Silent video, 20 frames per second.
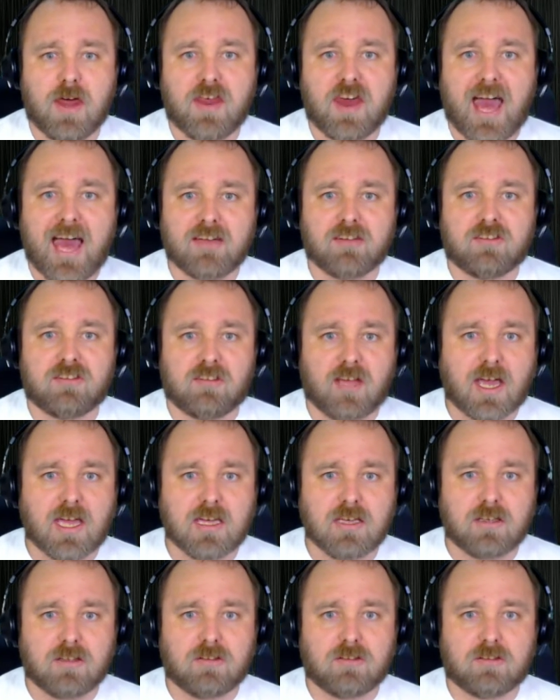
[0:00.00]
That
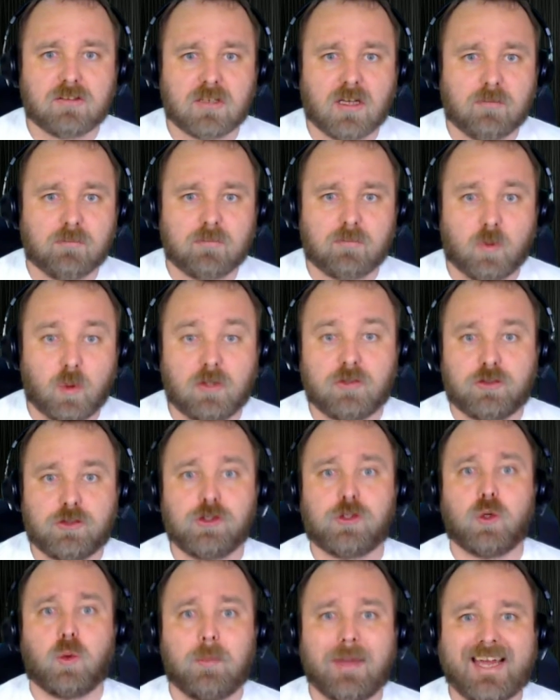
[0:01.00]
site is, well, the
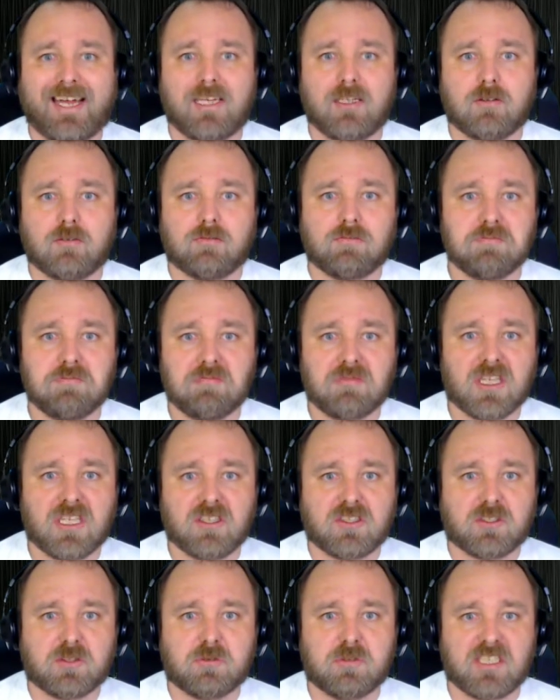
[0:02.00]
domain
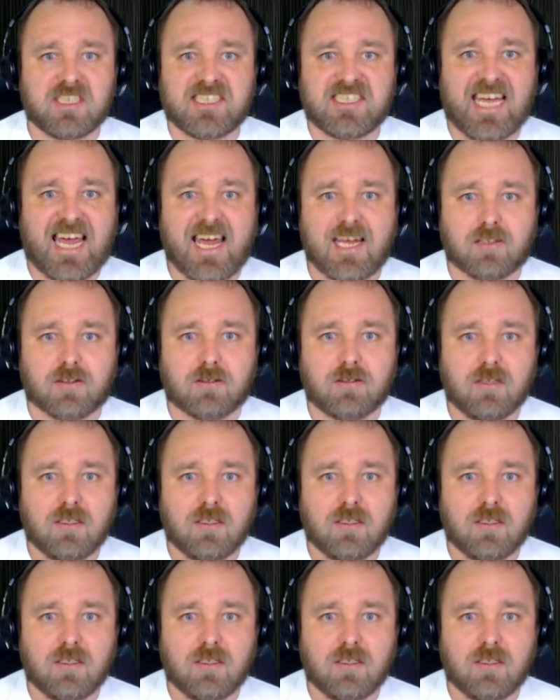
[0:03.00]
is dead.